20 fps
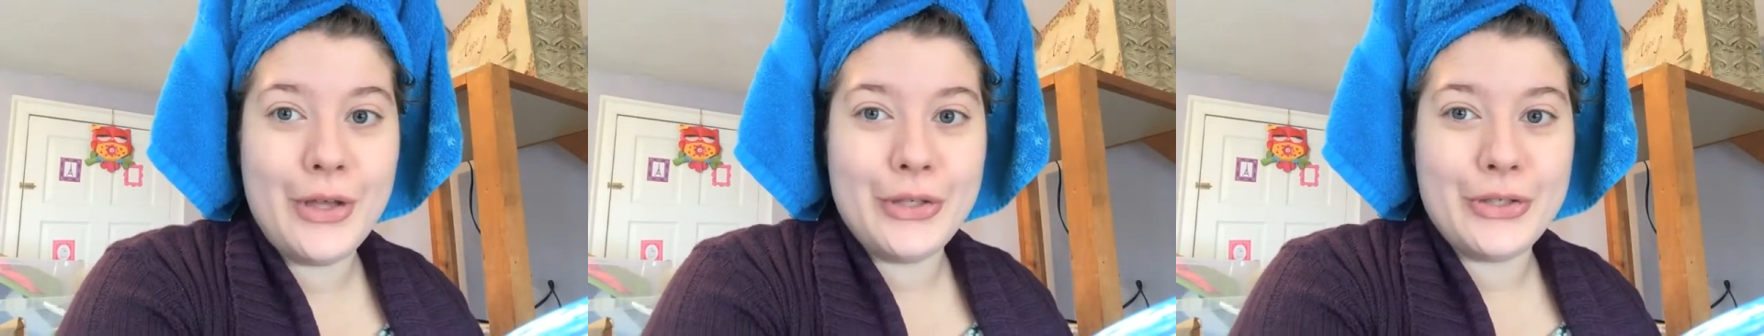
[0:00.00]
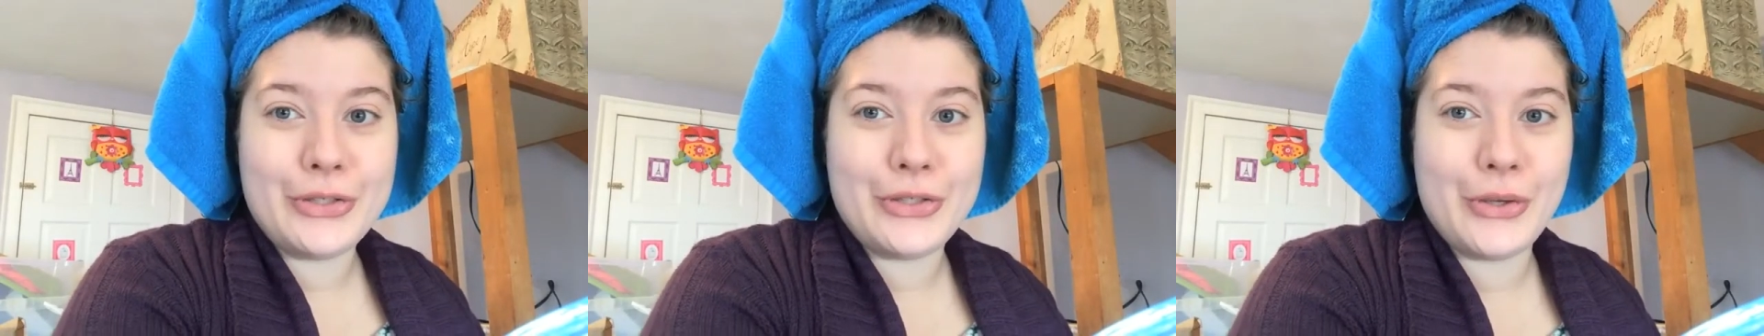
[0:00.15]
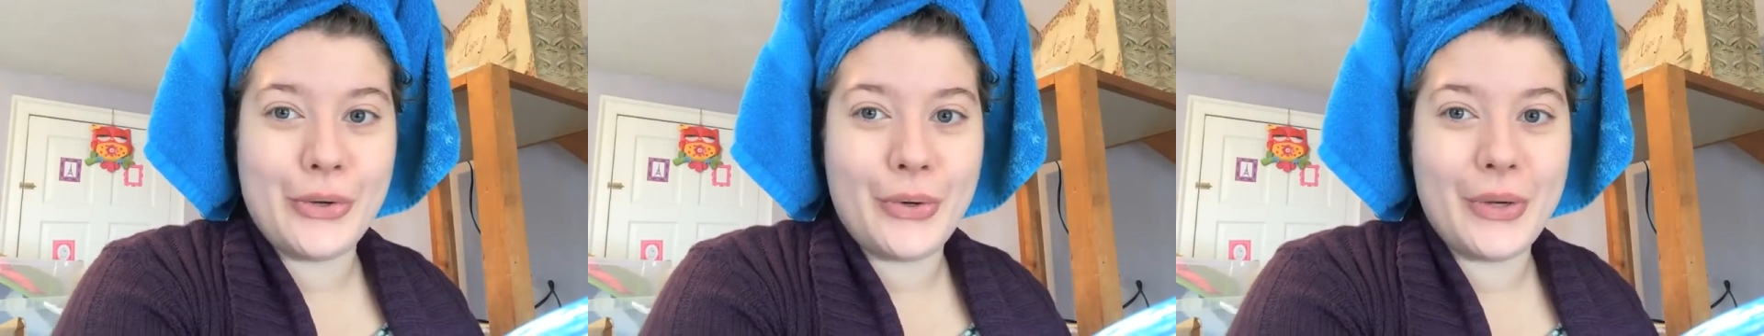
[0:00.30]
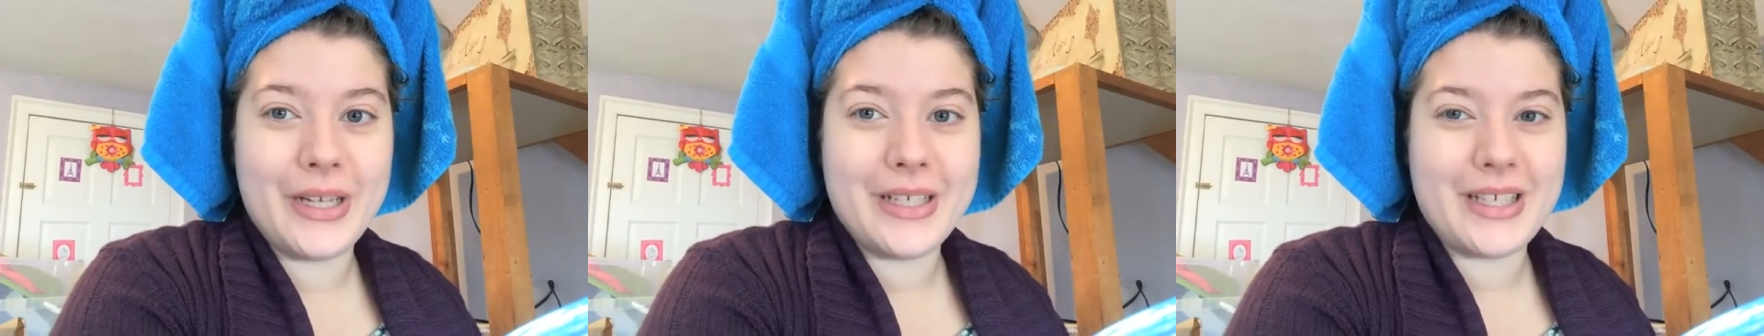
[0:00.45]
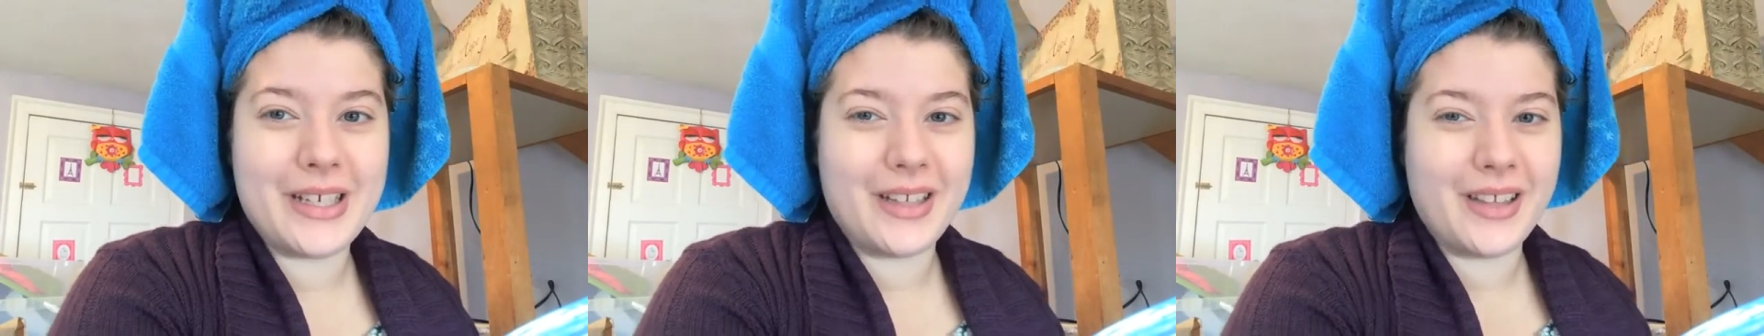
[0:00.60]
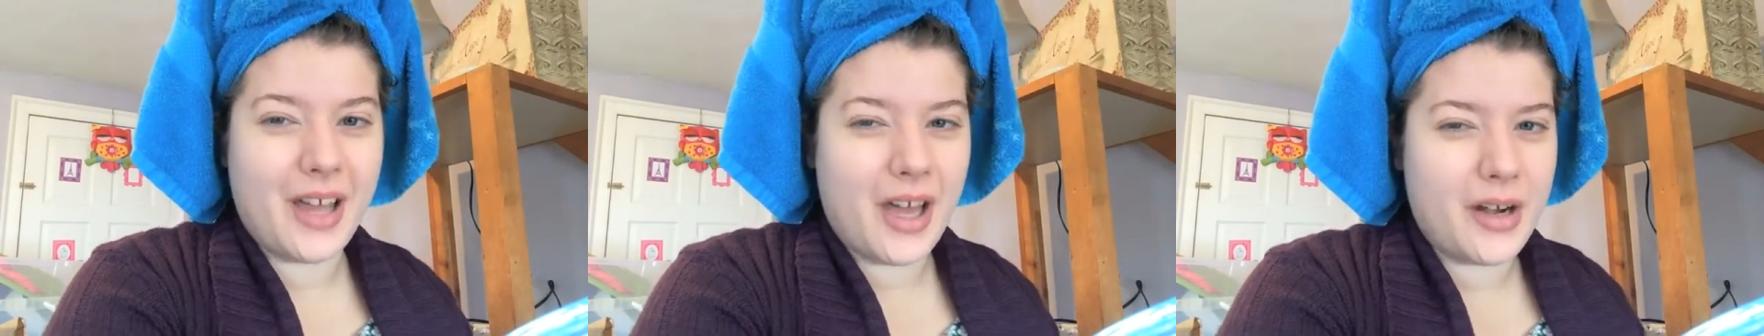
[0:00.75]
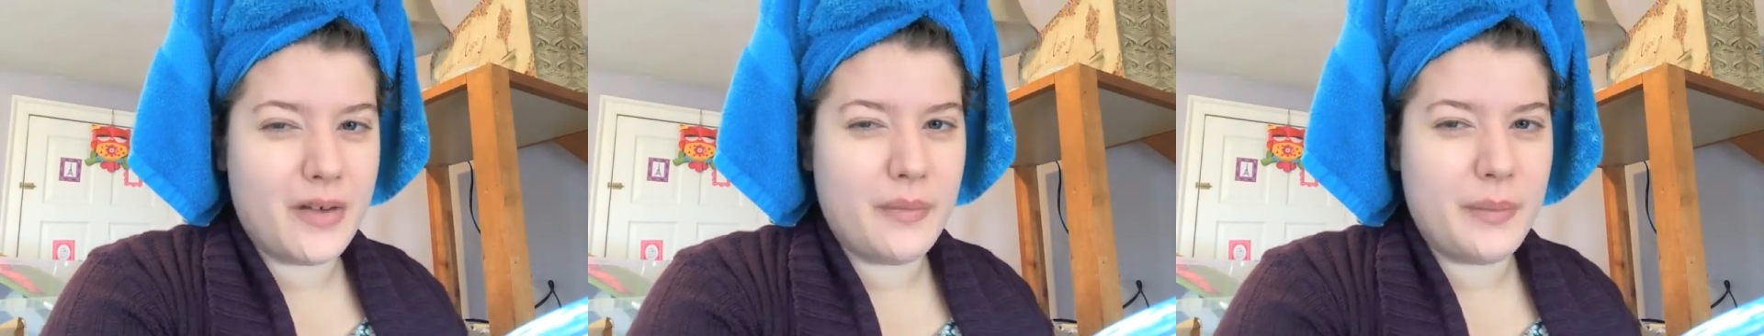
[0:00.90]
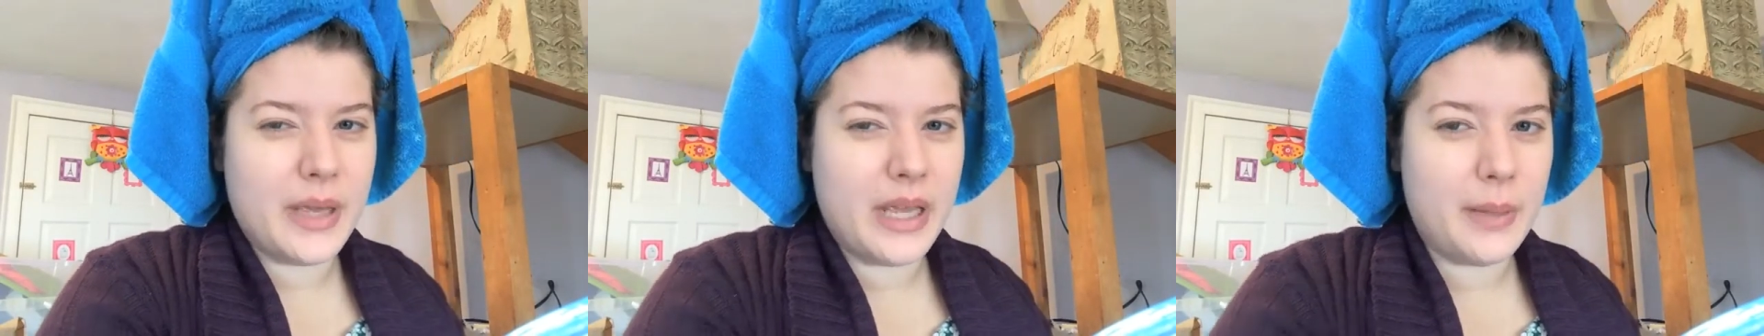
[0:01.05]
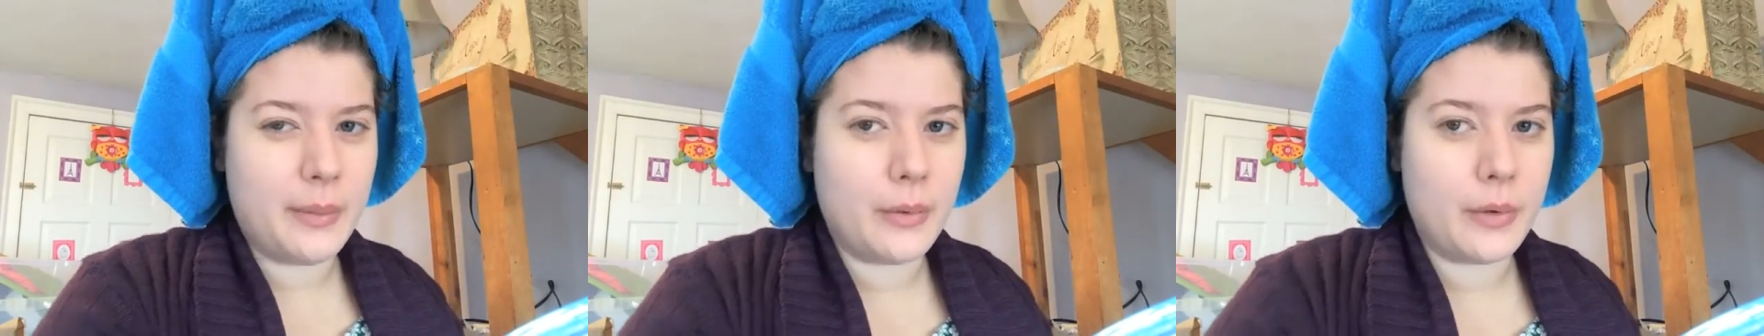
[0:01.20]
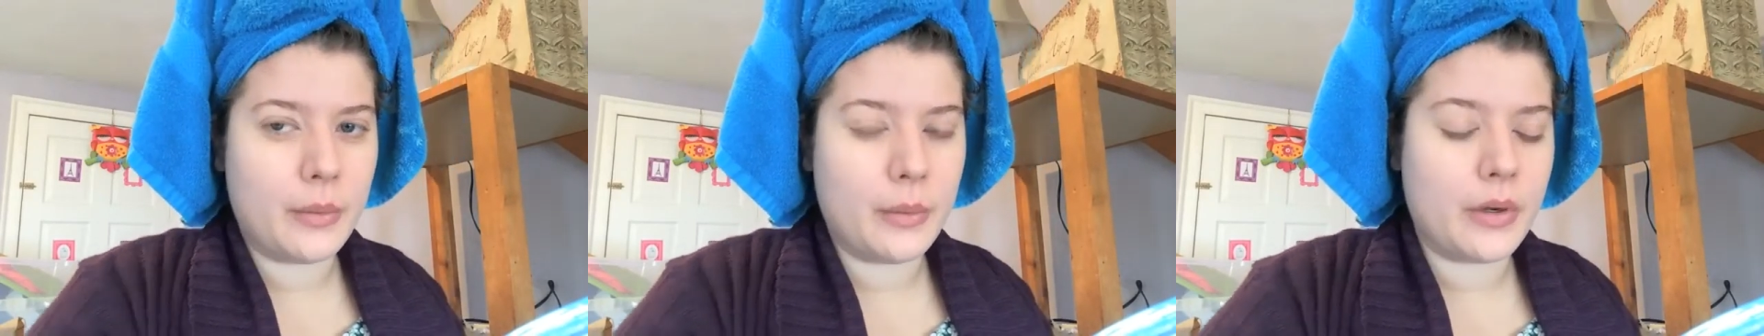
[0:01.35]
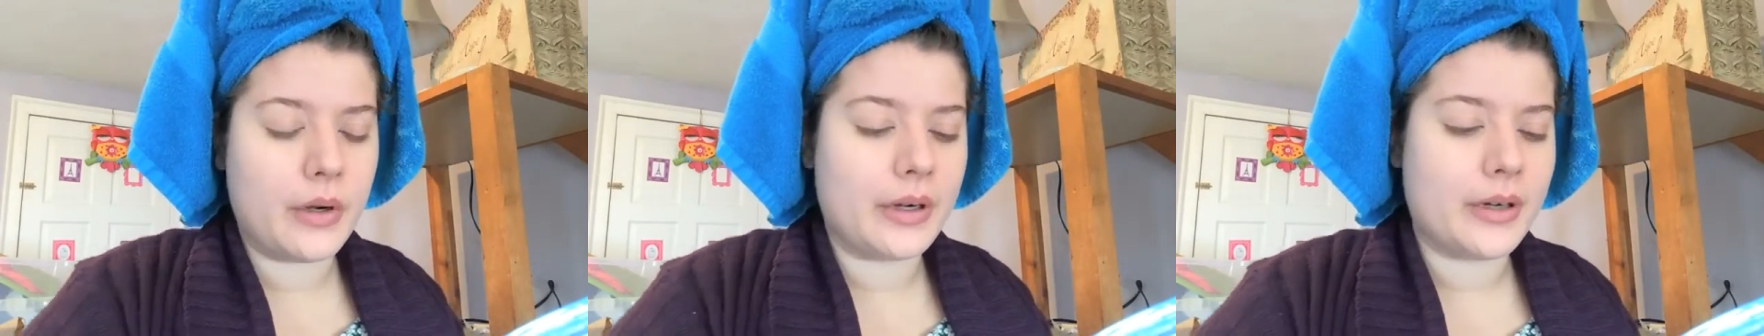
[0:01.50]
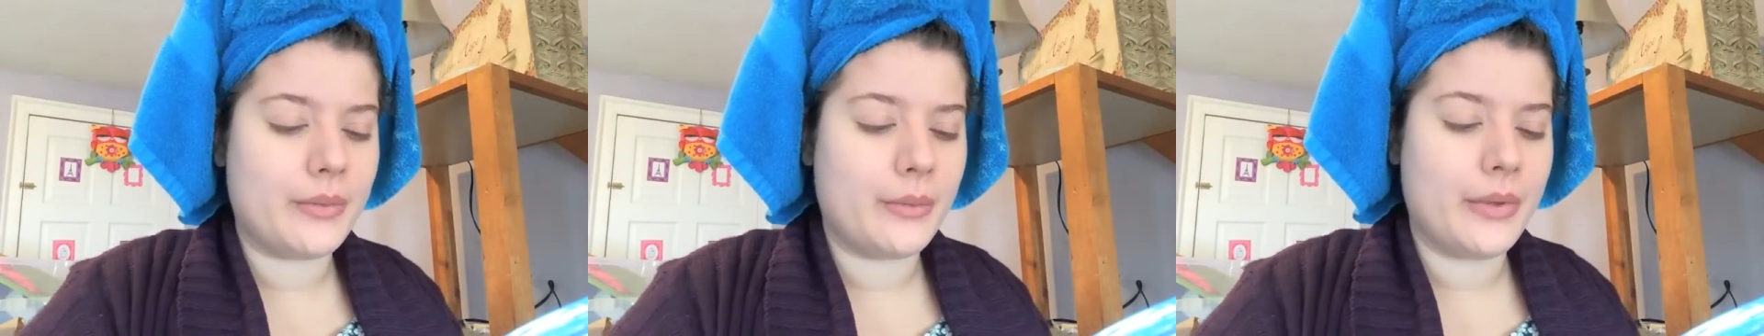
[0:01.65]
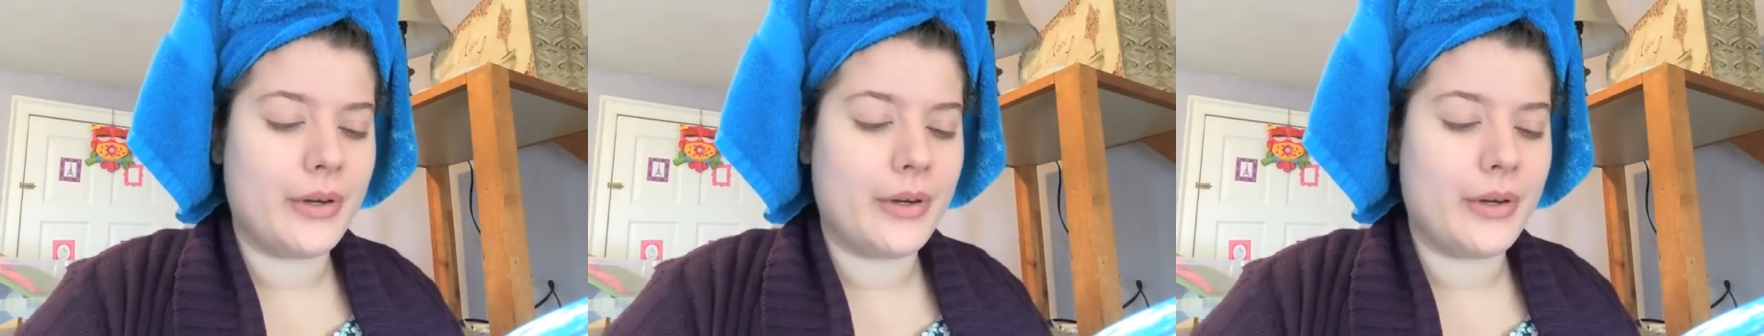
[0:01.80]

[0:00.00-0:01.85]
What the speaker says: so it's a lot of paperwork.